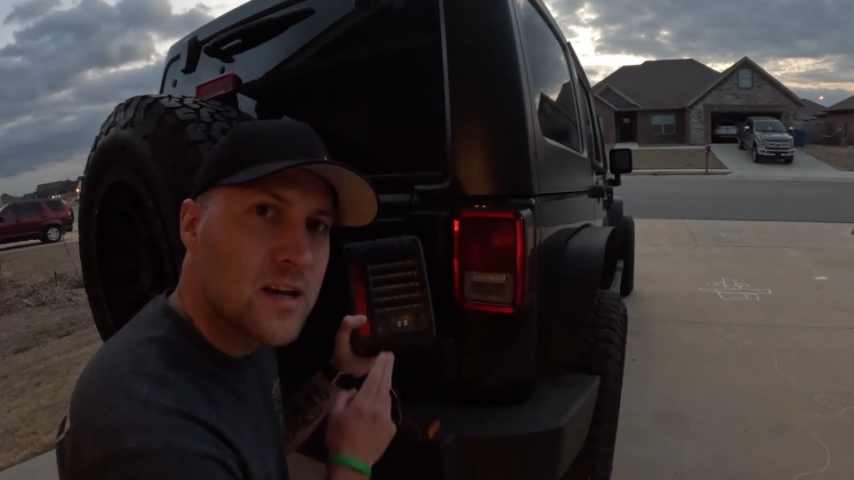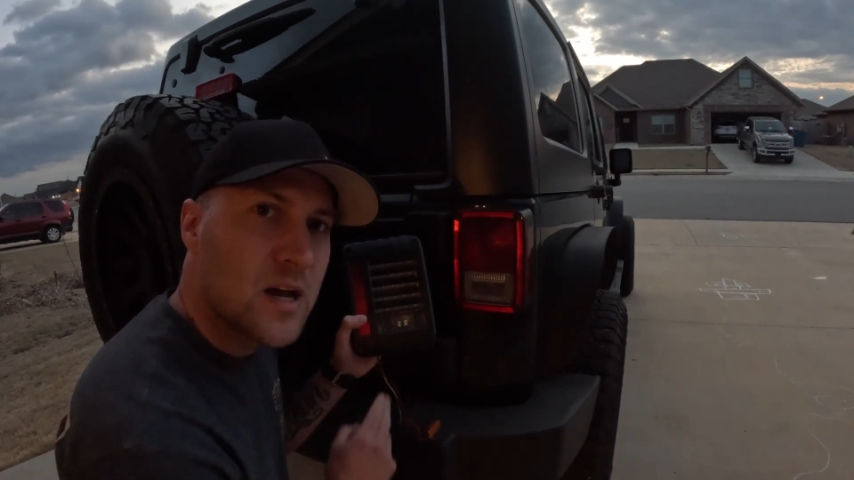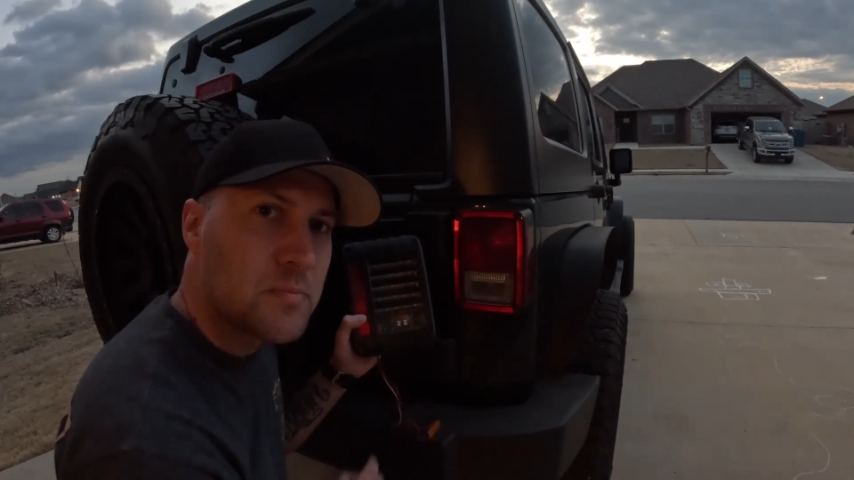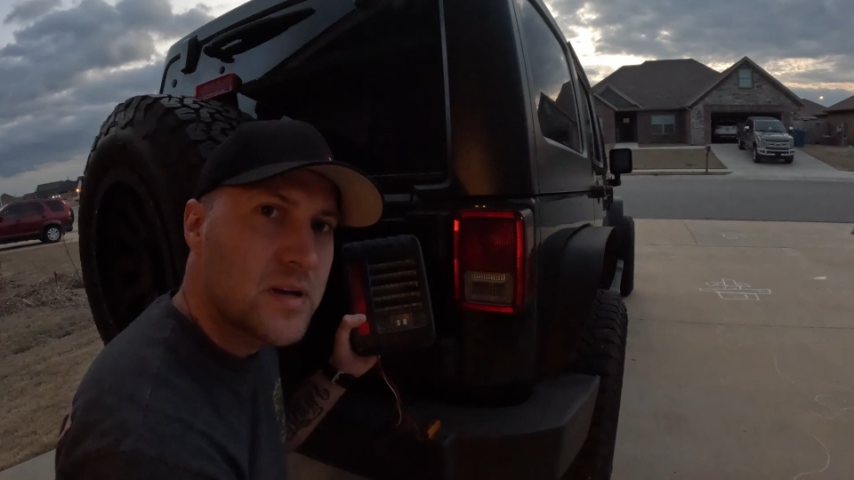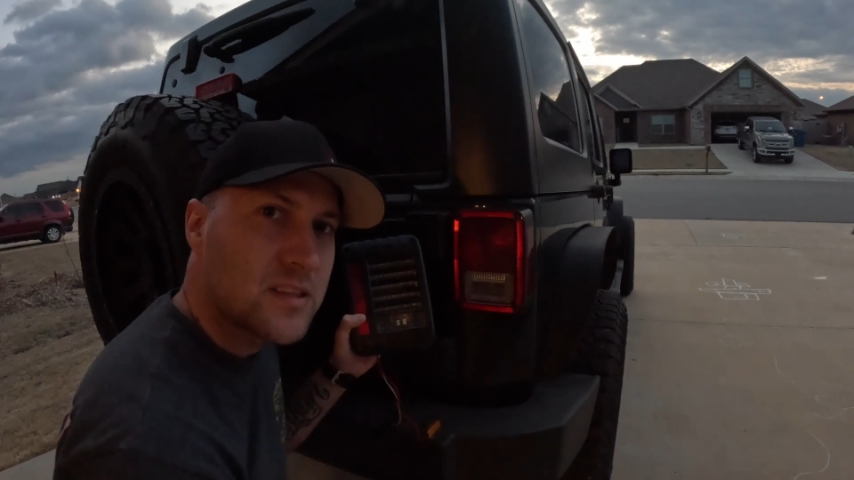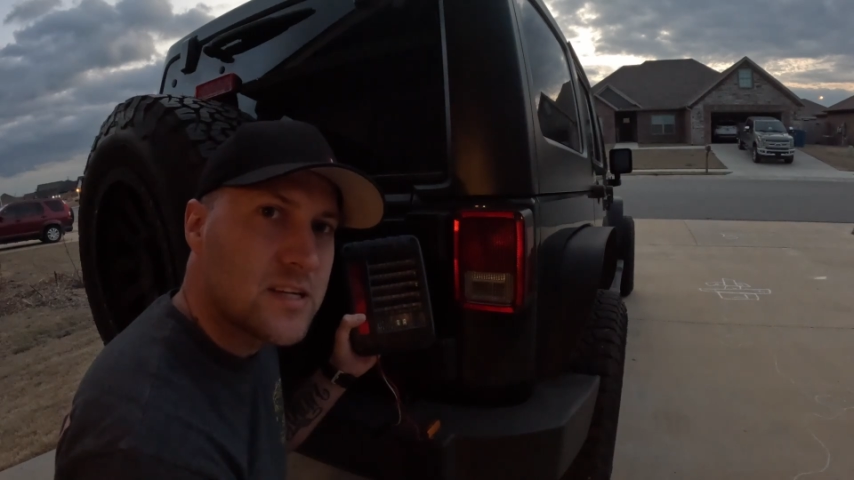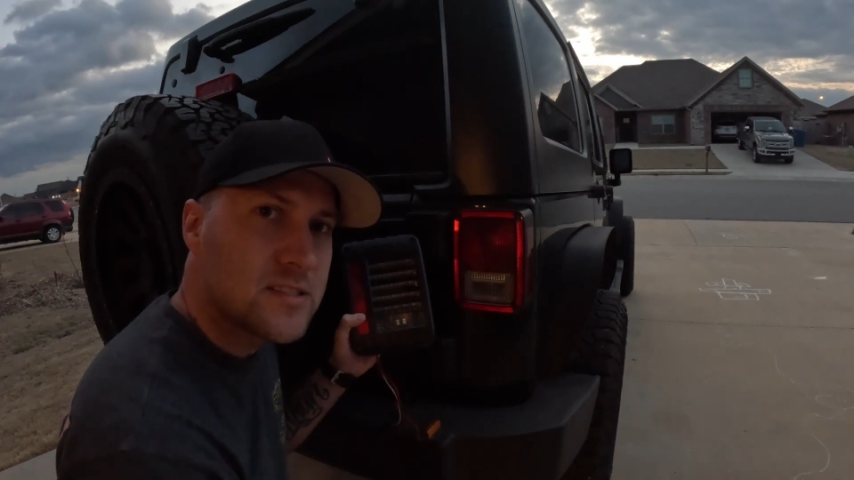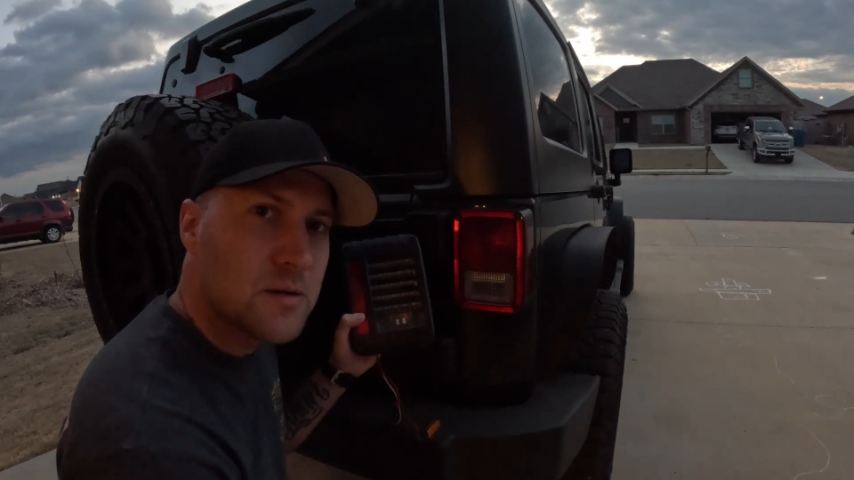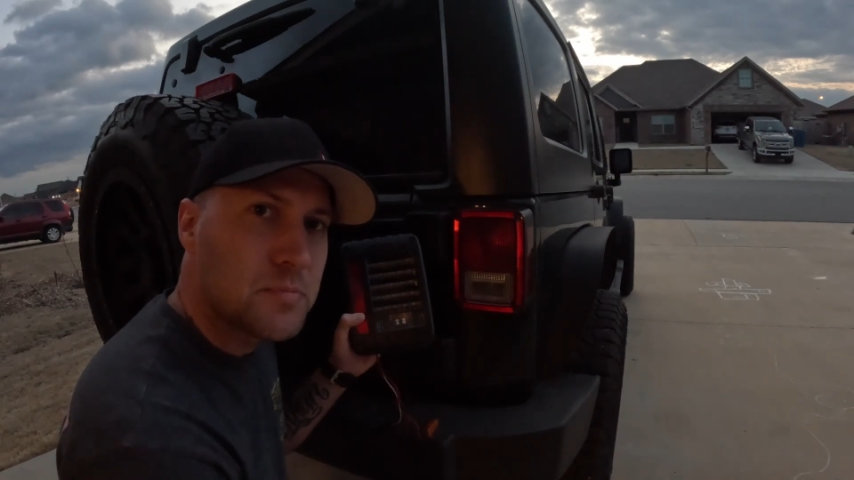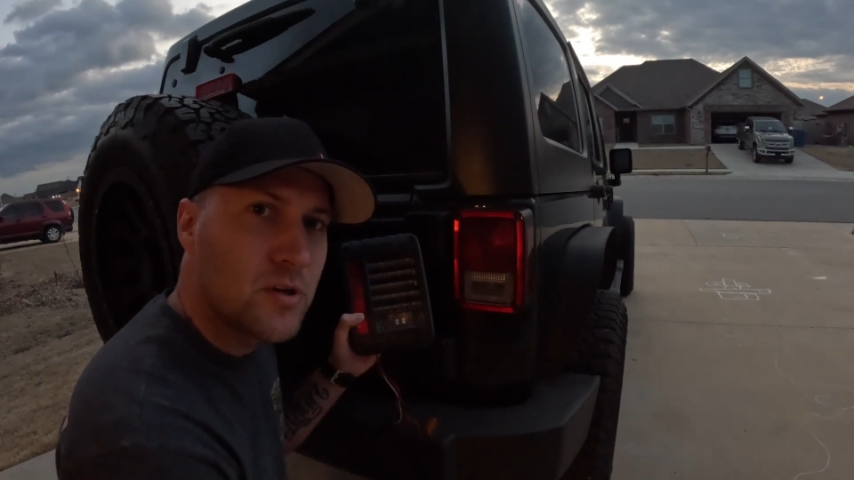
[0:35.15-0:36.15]
I picked these
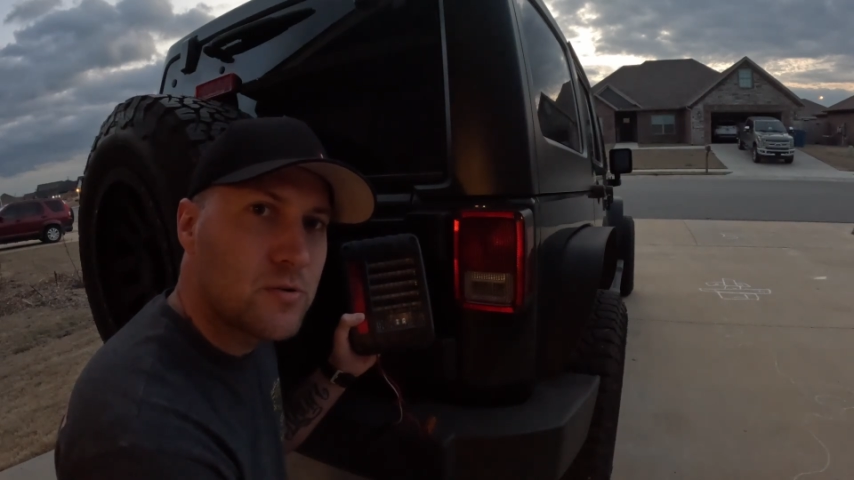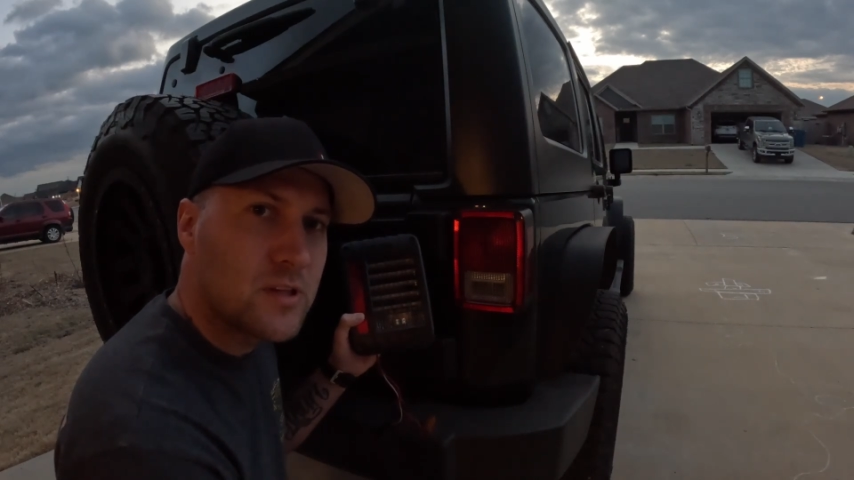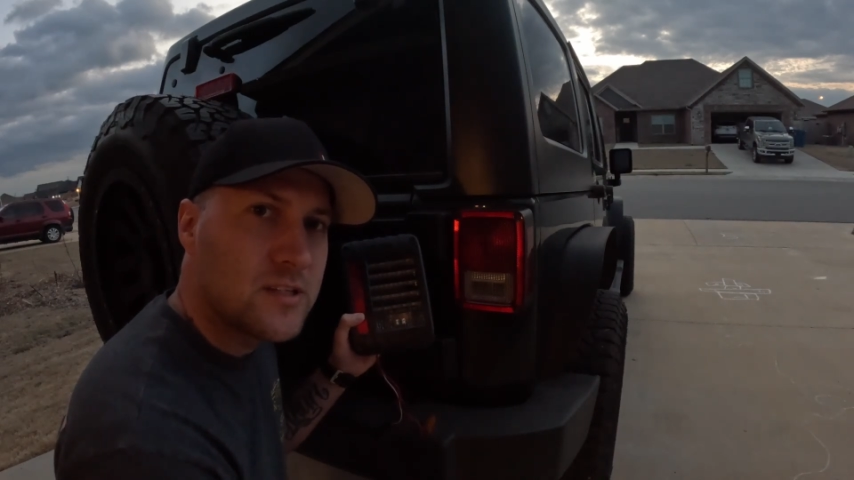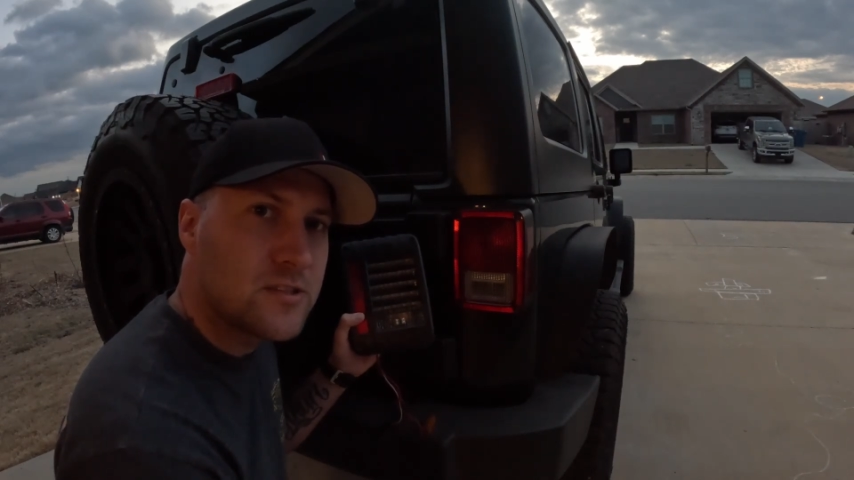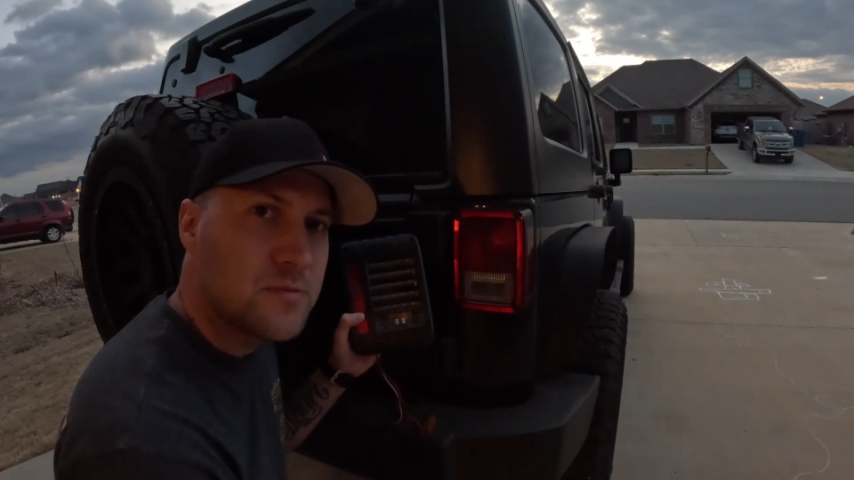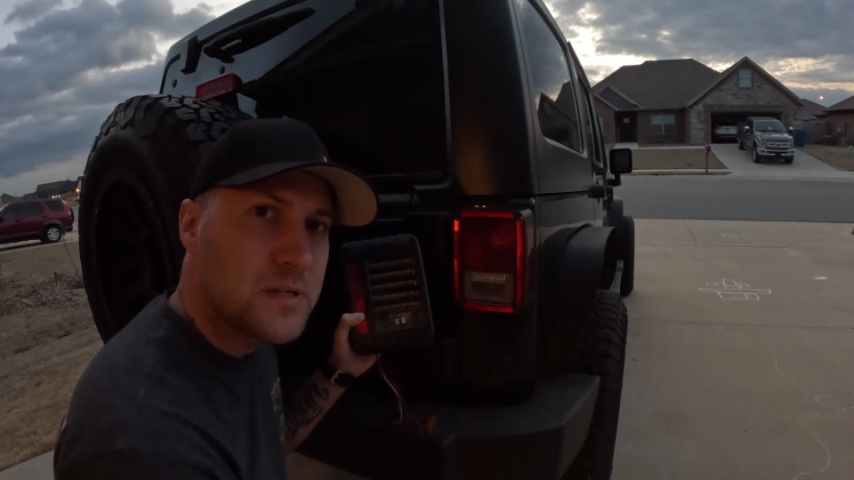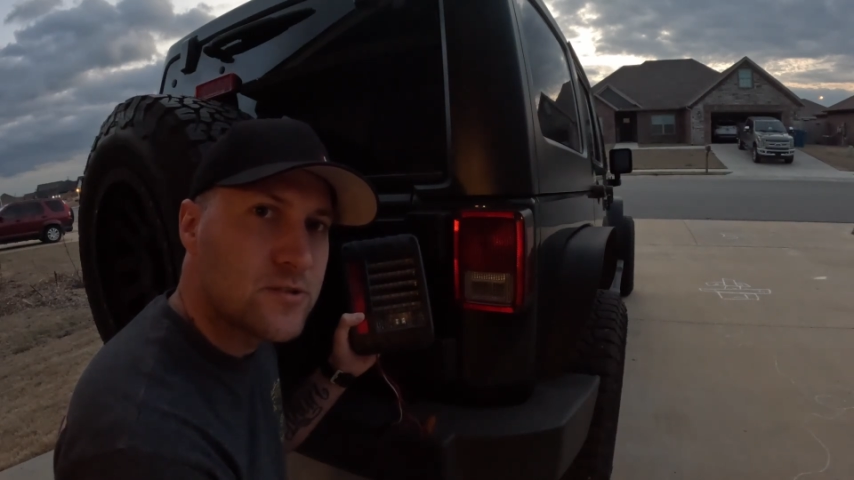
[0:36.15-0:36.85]
up locally to me.